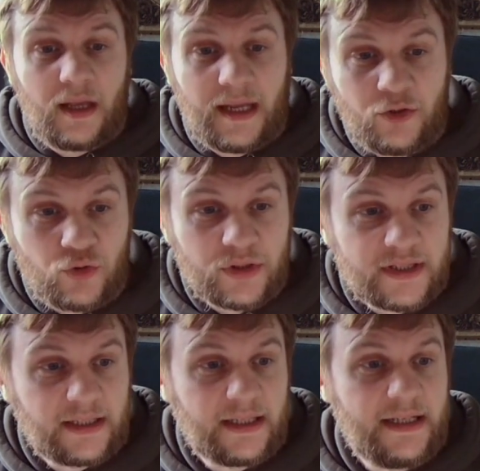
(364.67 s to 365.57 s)

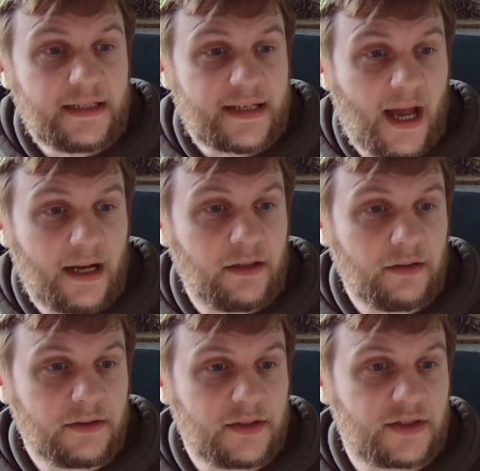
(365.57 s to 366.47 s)
interestingly,
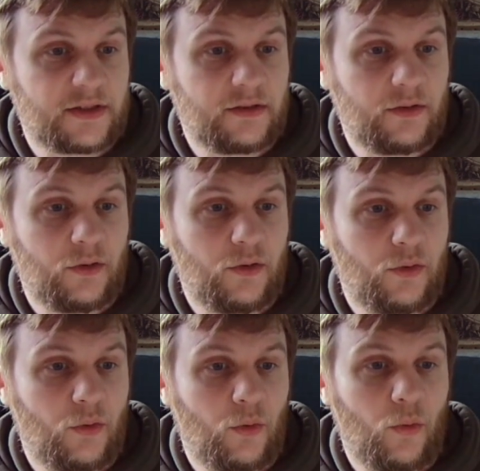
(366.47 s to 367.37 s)
tackles
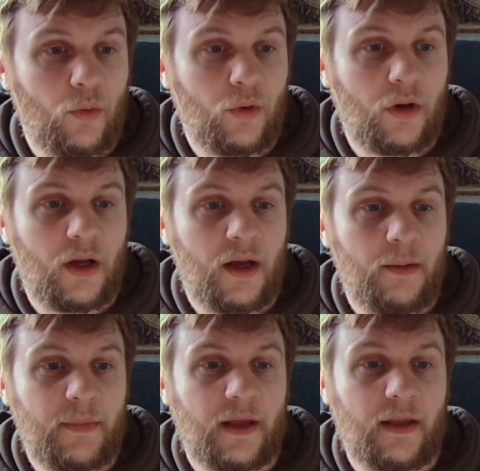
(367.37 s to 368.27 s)

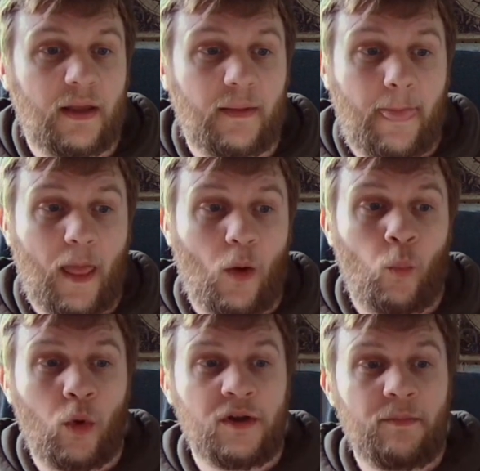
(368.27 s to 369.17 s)
1
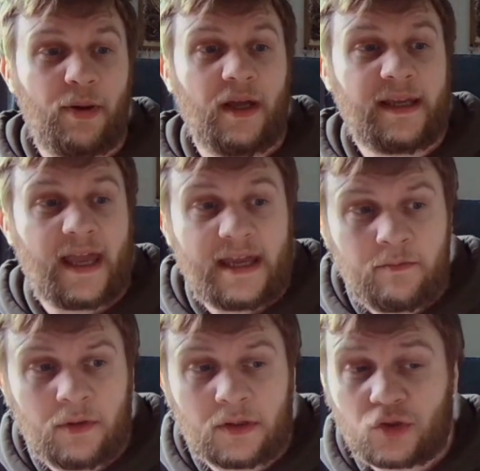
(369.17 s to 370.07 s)
per
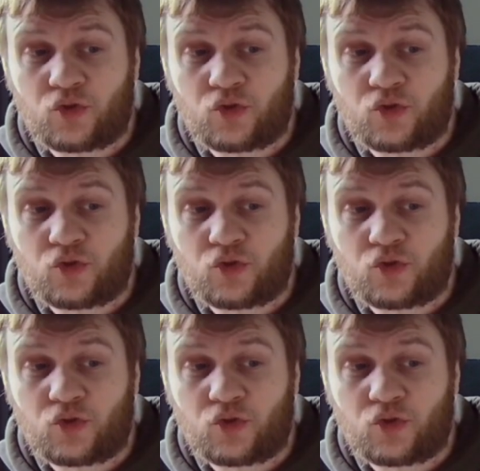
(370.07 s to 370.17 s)
game.